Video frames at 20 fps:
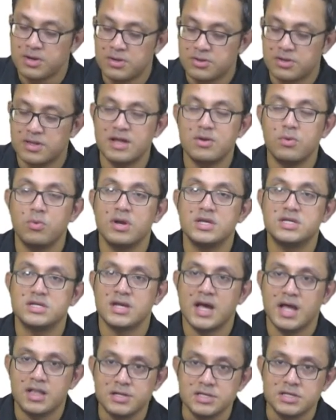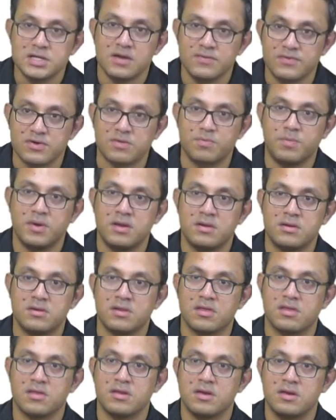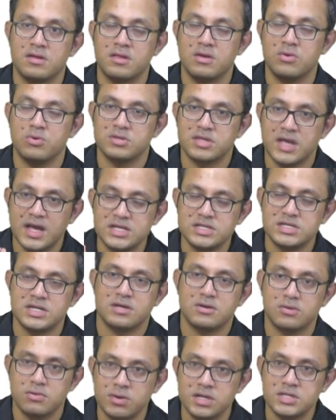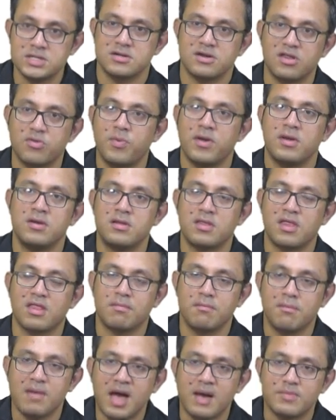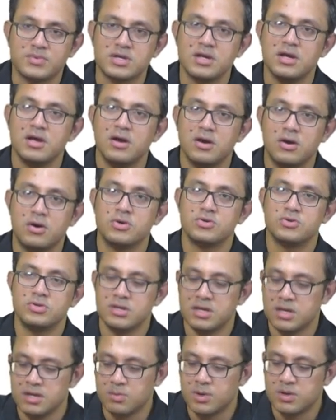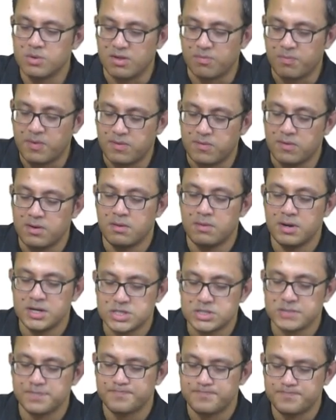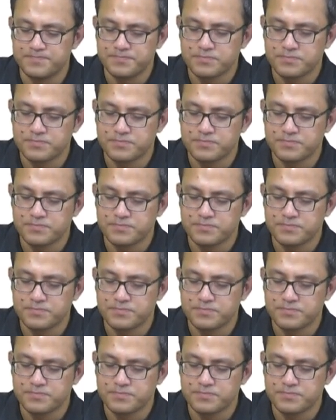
So that originality of experience, uh, the authentic original experience is mapped onto the retrospective narration,